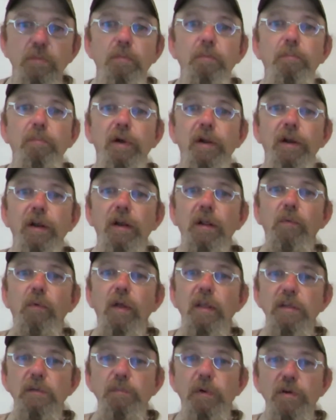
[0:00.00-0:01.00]
but anyway,
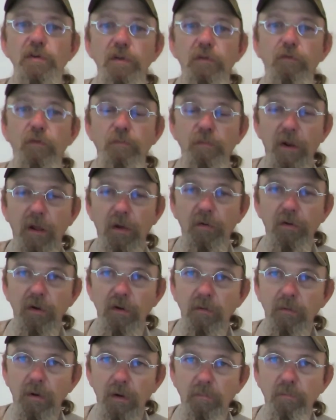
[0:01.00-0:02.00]
especially from down
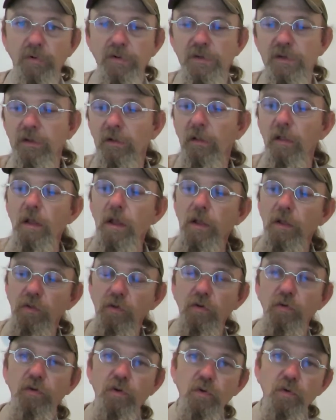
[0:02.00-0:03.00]
in Brazil,
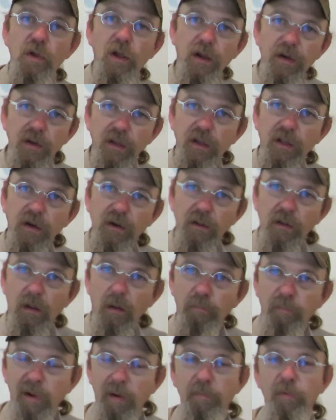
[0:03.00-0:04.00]
you do kind of get a
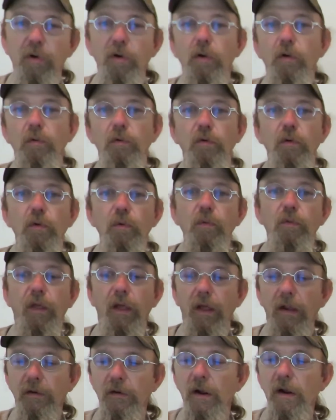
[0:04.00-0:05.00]
pepper note to
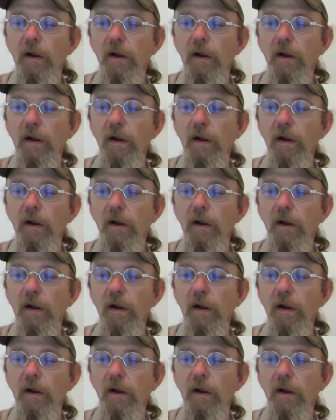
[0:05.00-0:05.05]
that.